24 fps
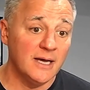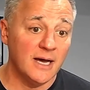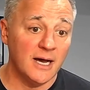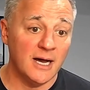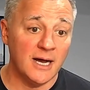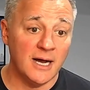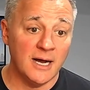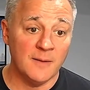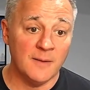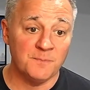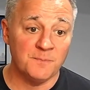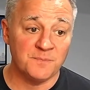
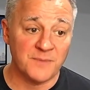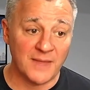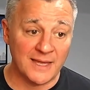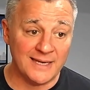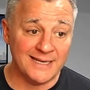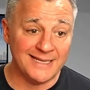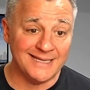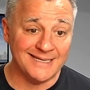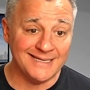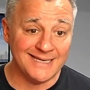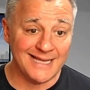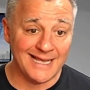And
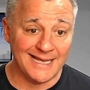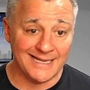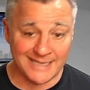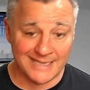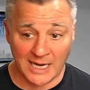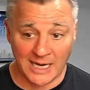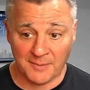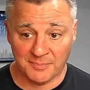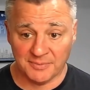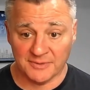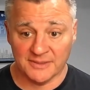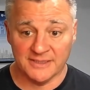in a
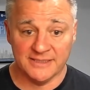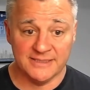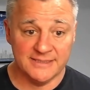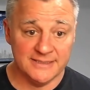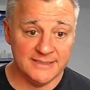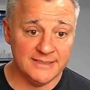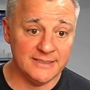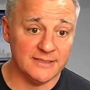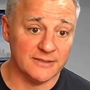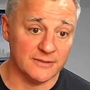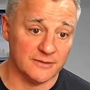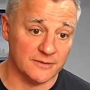couple of
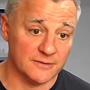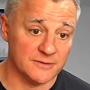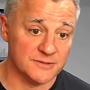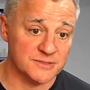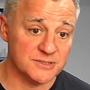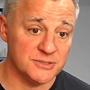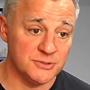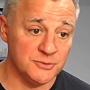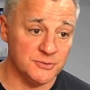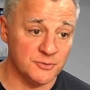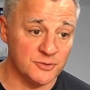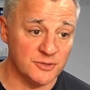
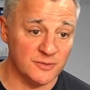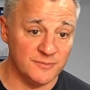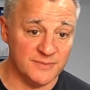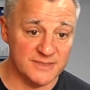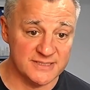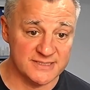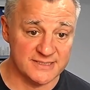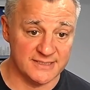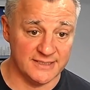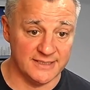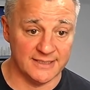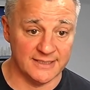years, you could be
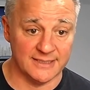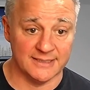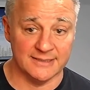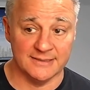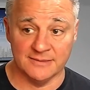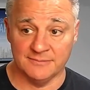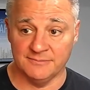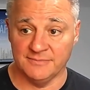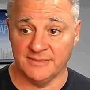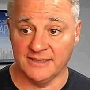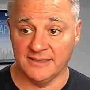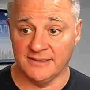sitting
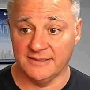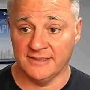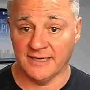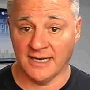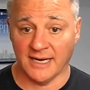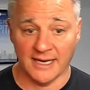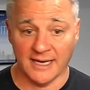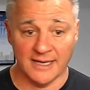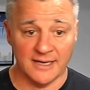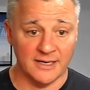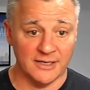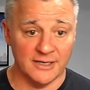in the mid to
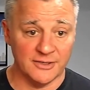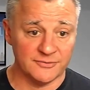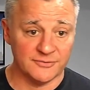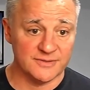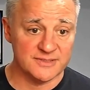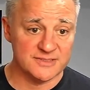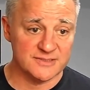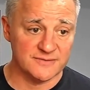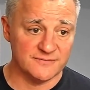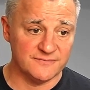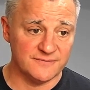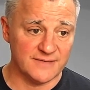high
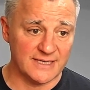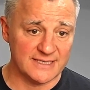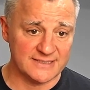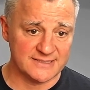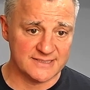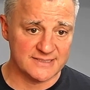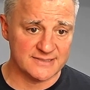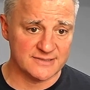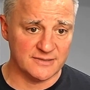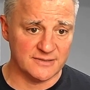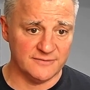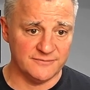hundreds of
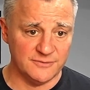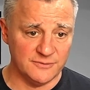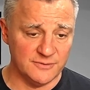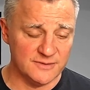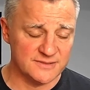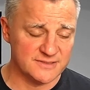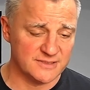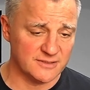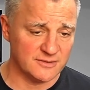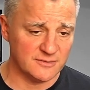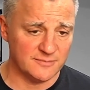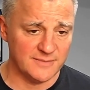assets of
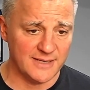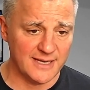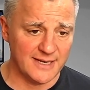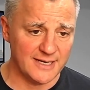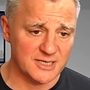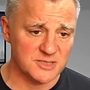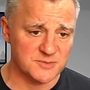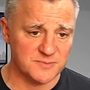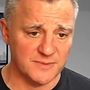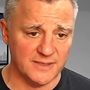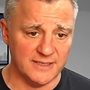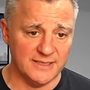units under
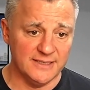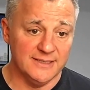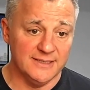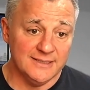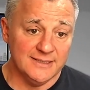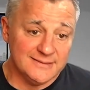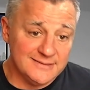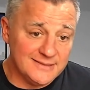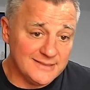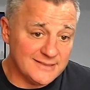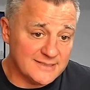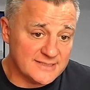management.
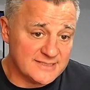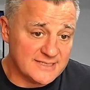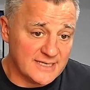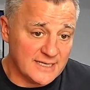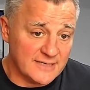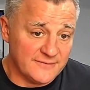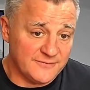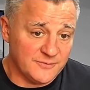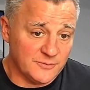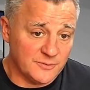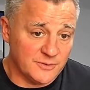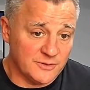And then you
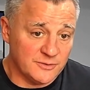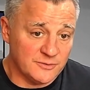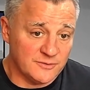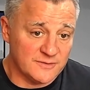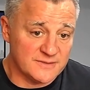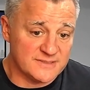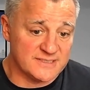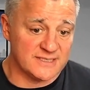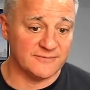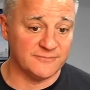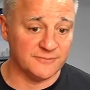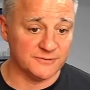decide if you want to do
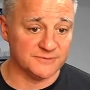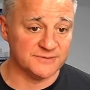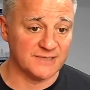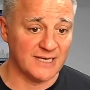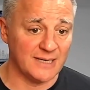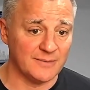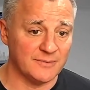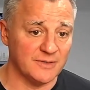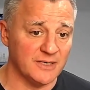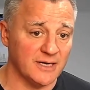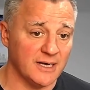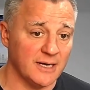this thing full
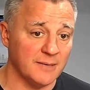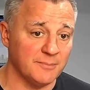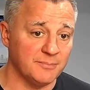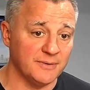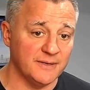time or not.